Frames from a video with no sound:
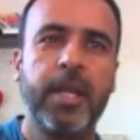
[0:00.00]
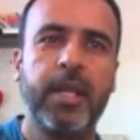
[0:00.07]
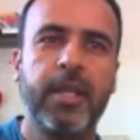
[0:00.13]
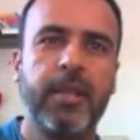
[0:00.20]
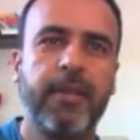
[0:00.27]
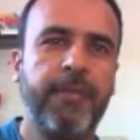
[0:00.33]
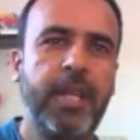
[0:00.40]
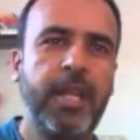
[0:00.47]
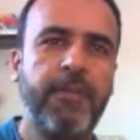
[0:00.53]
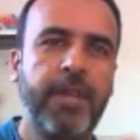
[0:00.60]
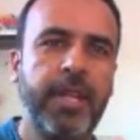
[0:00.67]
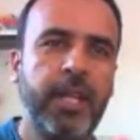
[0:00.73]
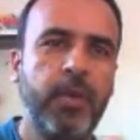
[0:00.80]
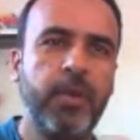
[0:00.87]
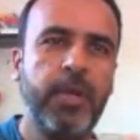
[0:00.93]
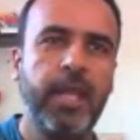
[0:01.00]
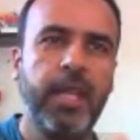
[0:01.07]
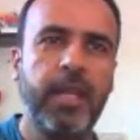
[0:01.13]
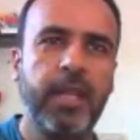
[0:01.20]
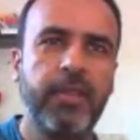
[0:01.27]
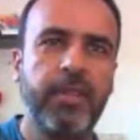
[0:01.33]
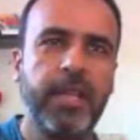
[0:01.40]
But feel free to
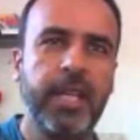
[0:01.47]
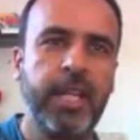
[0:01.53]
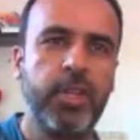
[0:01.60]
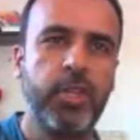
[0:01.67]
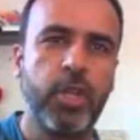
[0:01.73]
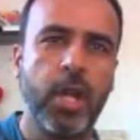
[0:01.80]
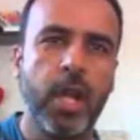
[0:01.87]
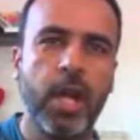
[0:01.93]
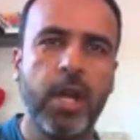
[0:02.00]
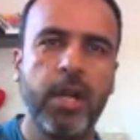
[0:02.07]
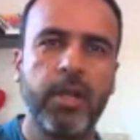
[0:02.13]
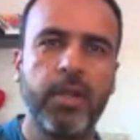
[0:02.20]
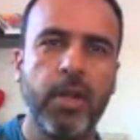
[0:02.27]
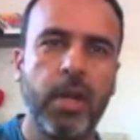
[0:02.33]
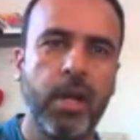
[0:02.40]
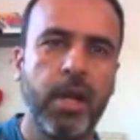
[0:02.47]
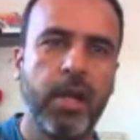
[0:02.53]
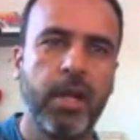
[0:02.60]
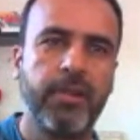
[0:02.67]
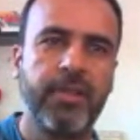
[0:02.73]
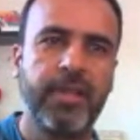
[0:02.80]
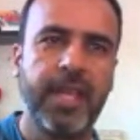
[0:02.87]
take a screenshot
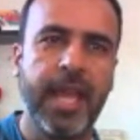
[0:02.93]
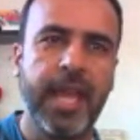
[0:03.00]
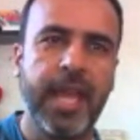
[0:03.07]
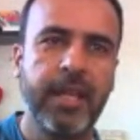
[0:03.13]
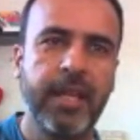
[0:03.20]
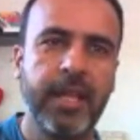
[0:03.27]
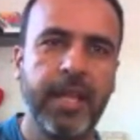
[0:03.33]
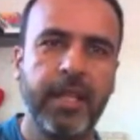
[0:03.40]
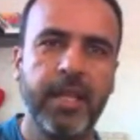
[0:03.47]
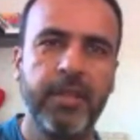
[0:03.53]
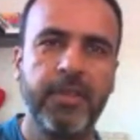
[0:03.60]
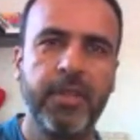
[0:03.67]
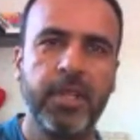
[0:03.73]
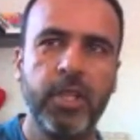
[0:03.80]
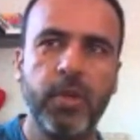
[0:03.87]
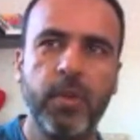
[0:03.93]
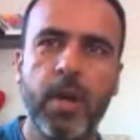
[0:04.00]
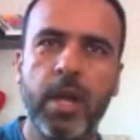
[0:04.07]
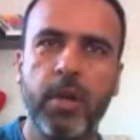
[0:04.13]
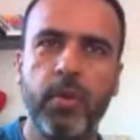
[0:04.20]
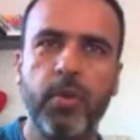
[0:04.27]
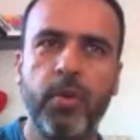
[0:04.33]
or scan, like there is a
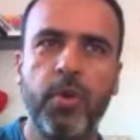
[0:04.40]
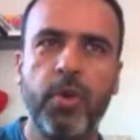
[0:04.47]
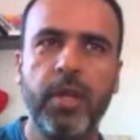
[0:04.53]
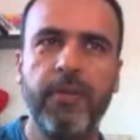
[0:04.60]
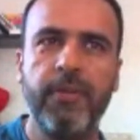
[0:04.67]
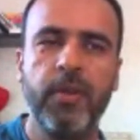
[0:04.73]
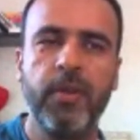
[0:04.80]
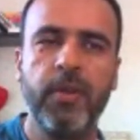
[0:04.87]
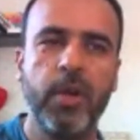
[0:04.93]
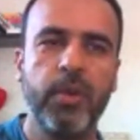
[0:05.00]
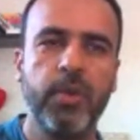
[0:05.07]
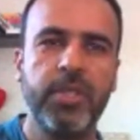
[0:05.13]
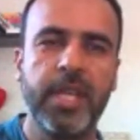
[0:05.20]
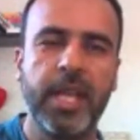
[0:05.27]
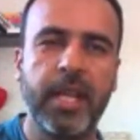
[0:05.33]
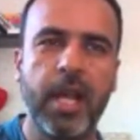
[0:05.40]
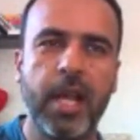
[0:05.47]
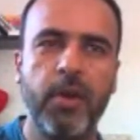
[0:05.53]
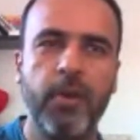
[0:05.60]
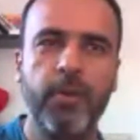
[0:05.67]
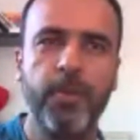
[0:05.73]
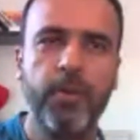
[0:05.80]
QR code if you want to check
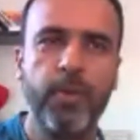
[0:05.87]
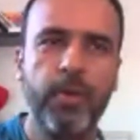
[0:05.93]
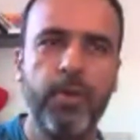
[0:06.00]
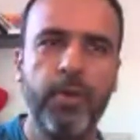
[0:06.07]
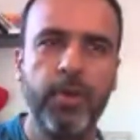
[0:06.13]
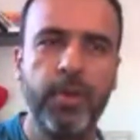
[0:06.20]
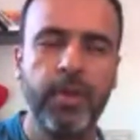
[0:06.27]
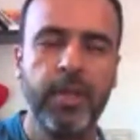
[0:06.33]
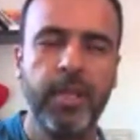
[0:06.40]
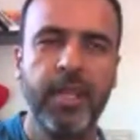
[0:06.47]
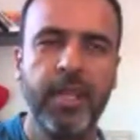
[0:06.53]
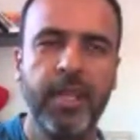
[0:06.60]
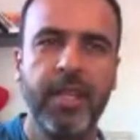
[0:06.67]
out the code.